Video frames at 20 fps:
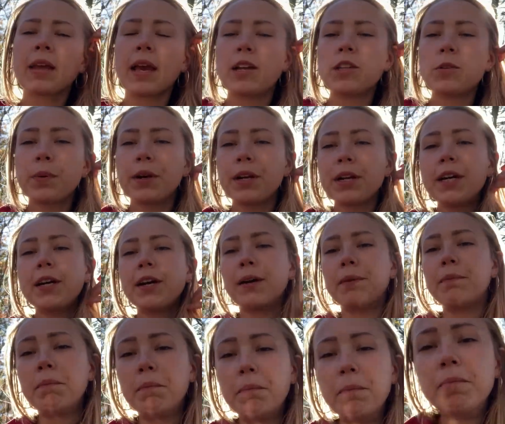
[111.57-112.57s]
It's pretty
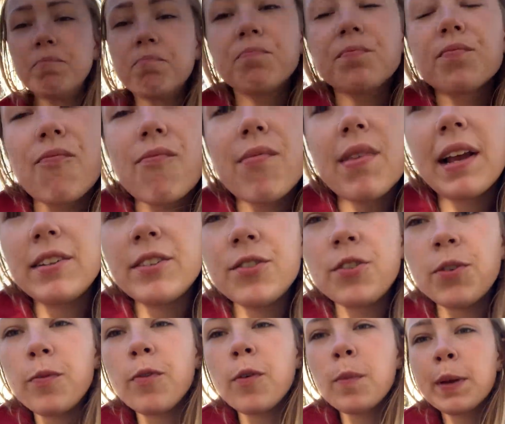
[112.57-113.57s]
good. It's
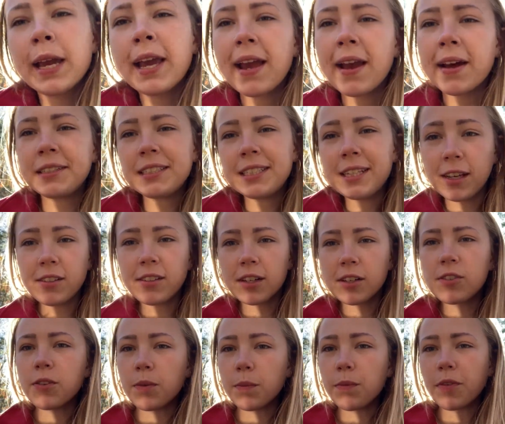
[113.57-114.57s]
soup from a can. It tastes
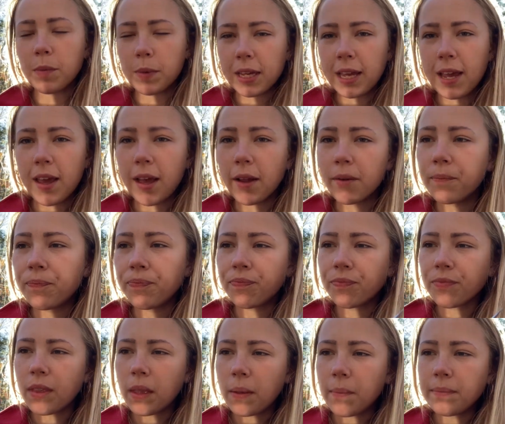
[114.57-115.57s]
like soup from a can,
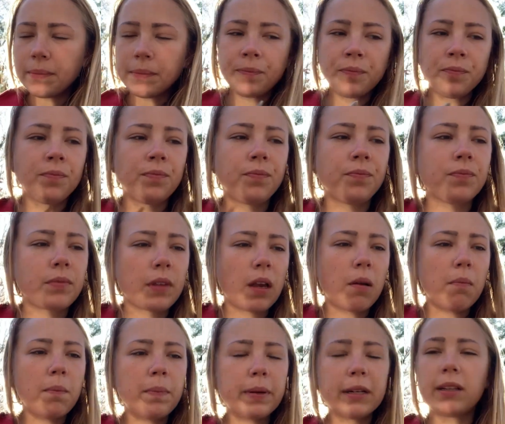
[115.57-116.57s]

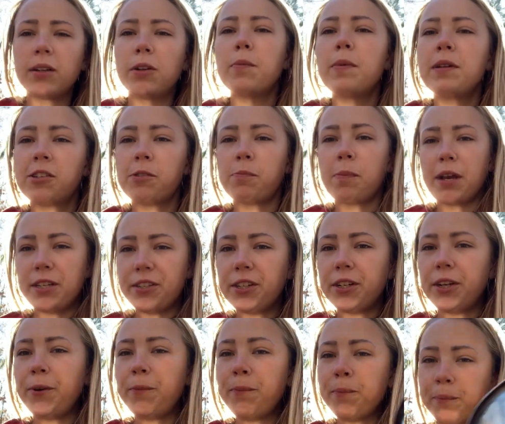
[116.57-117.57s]
but a little bit
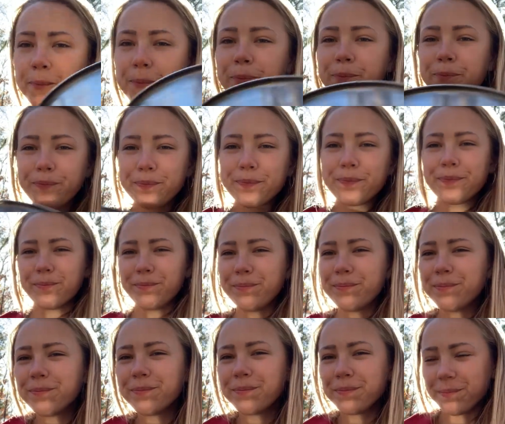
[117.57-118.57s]
spicier. It
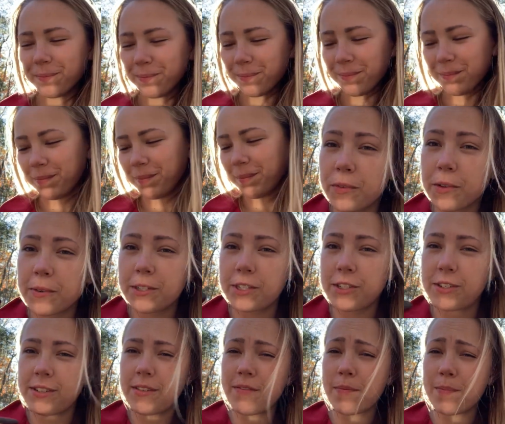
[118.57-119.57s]
was free, which
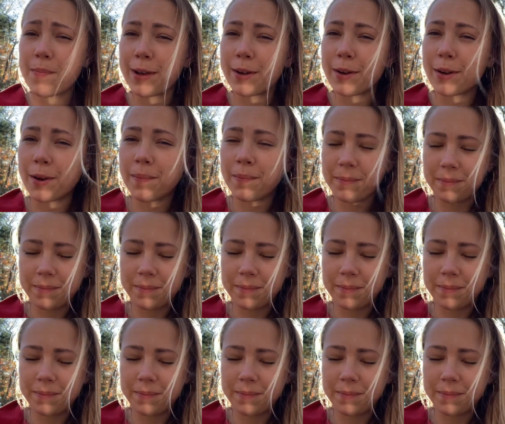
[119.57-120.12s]
is even better.